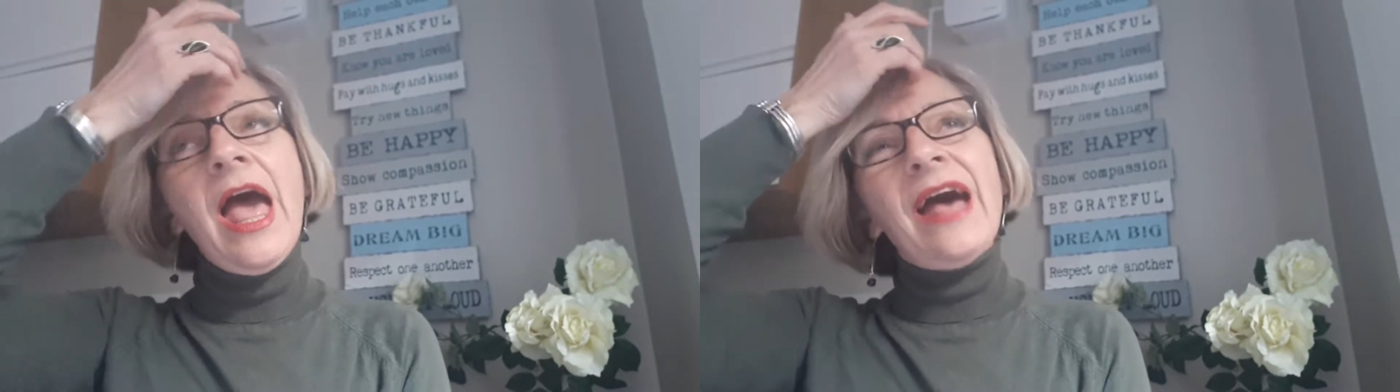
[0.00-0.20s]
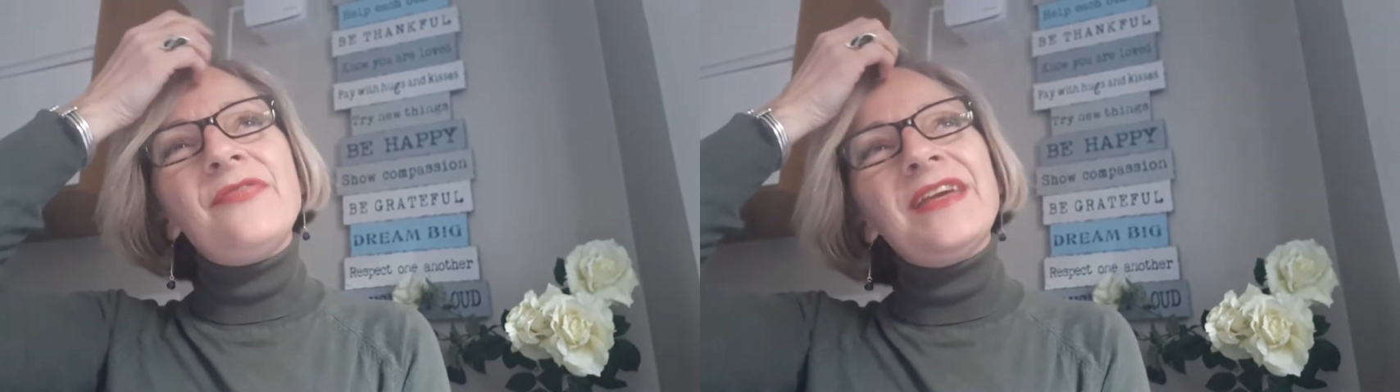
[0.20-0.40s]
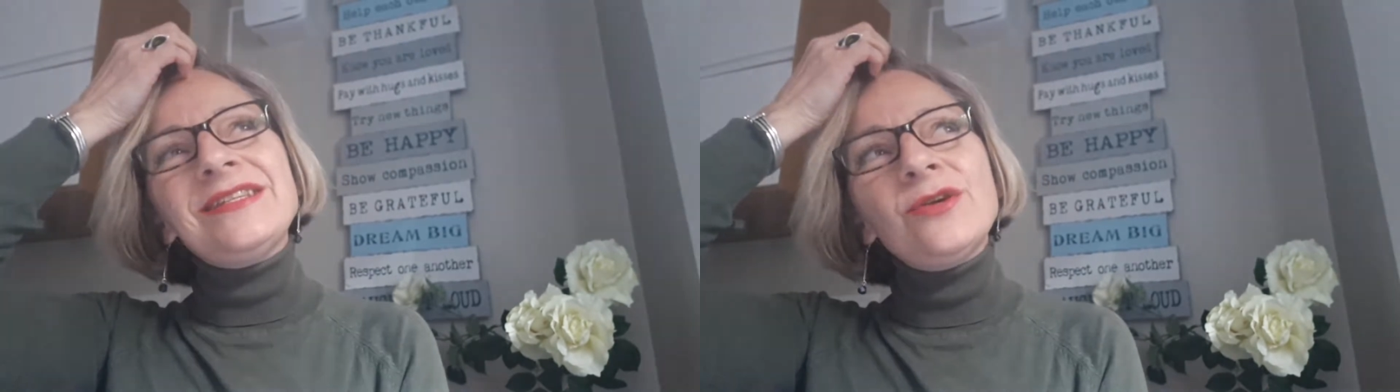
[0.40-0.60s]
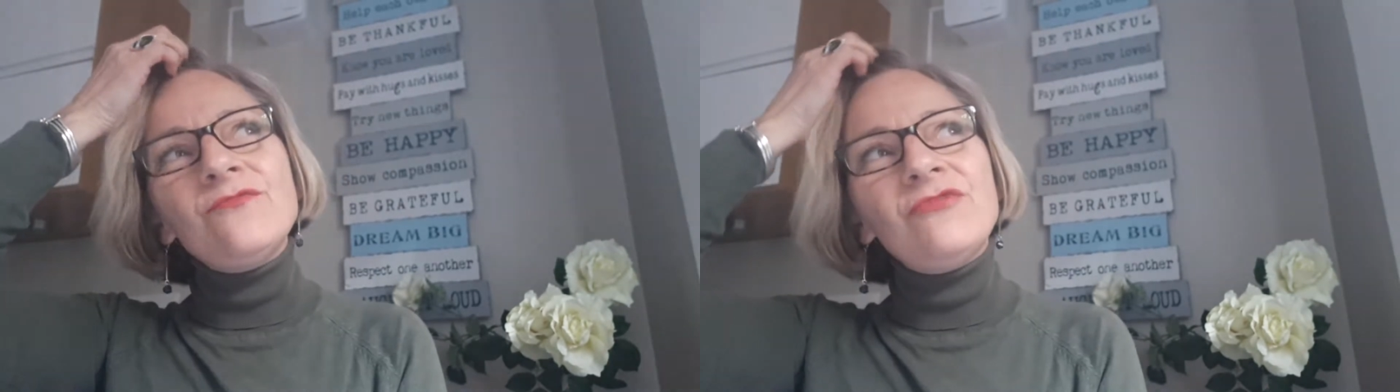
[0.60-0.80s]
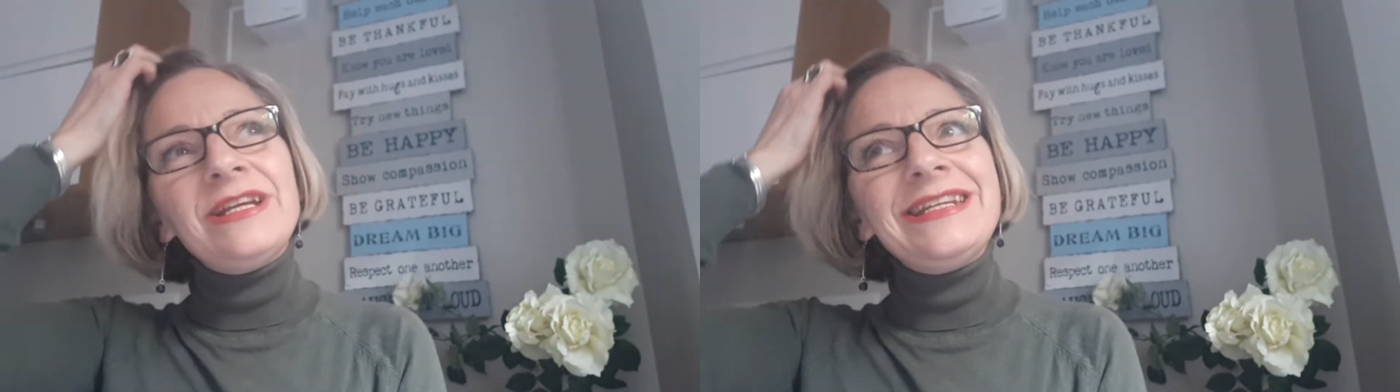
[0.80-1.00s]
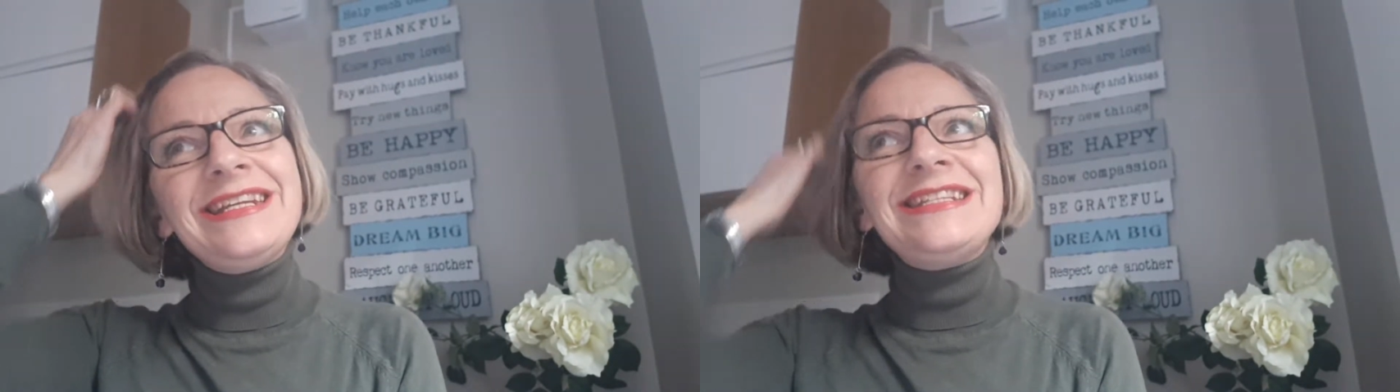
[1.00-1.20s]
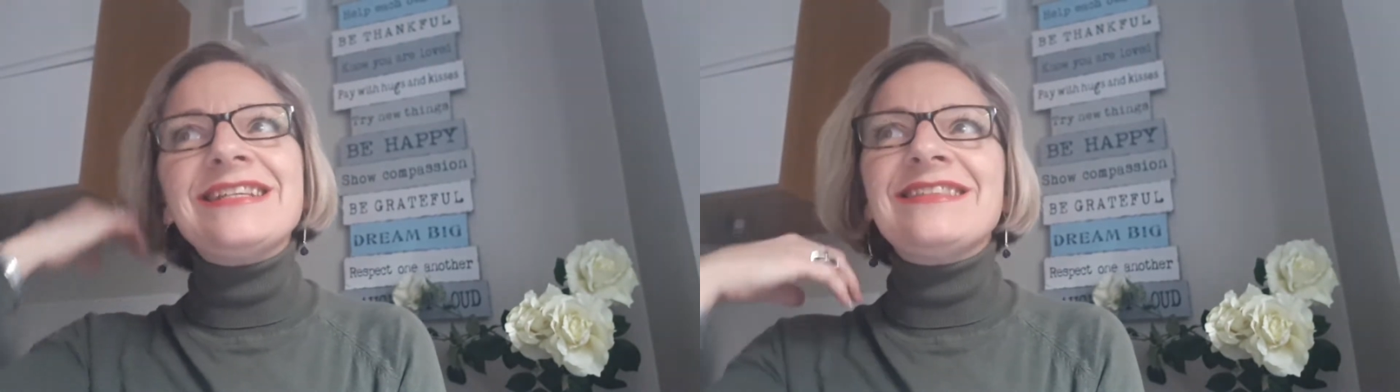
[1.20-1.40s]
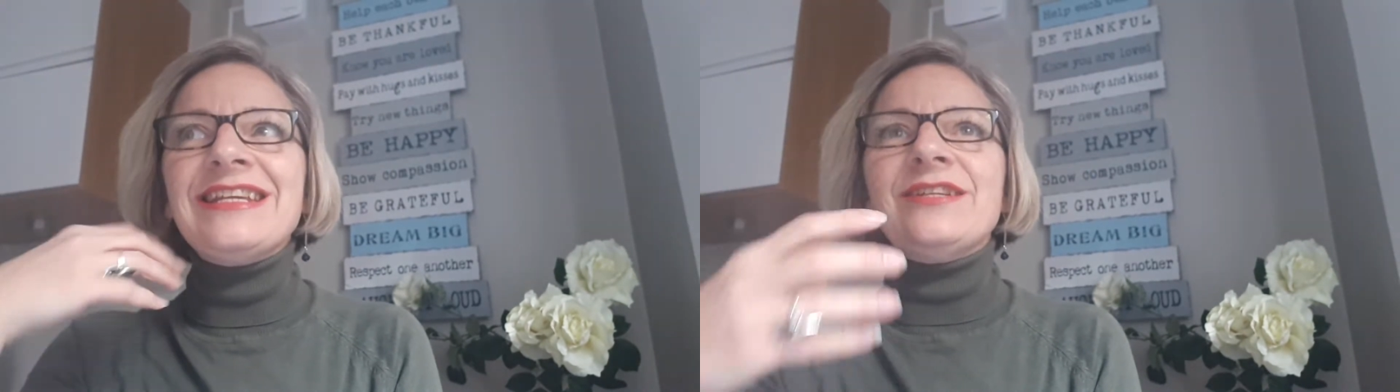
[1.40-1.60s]
And they don't really need to
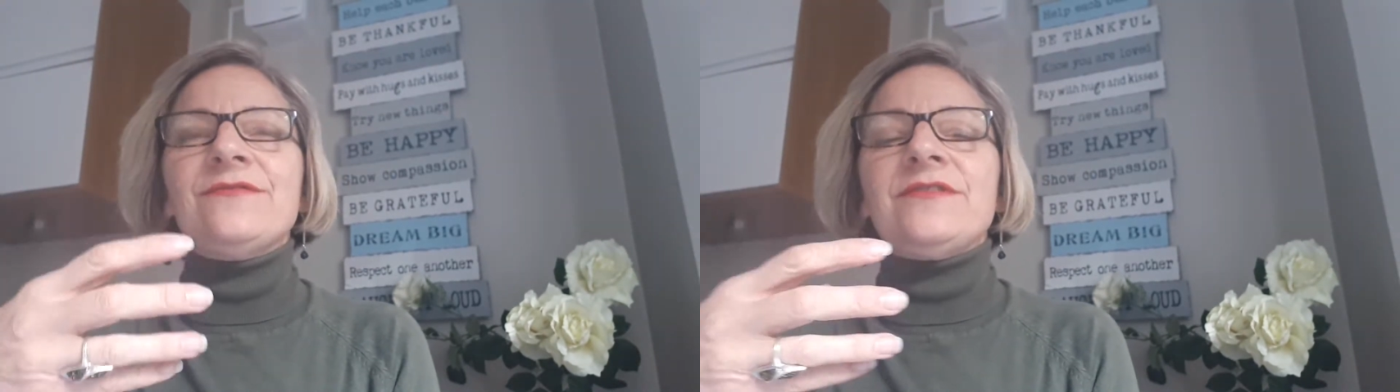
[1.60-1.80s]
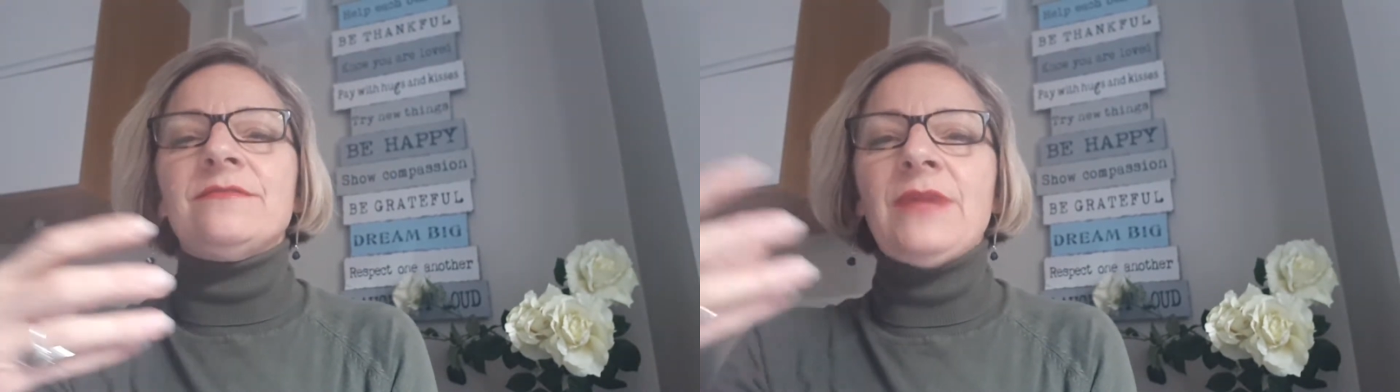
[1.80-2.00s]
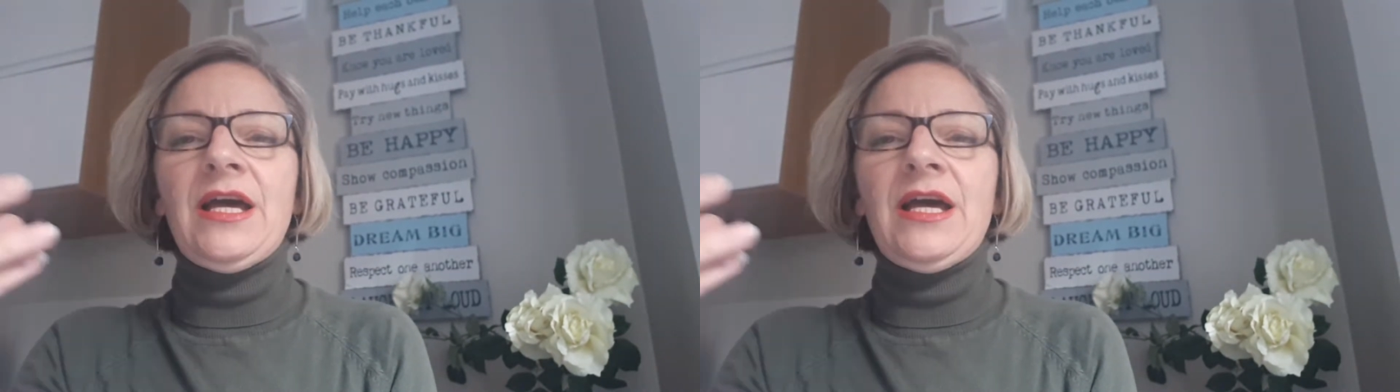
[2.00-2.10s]
think of them,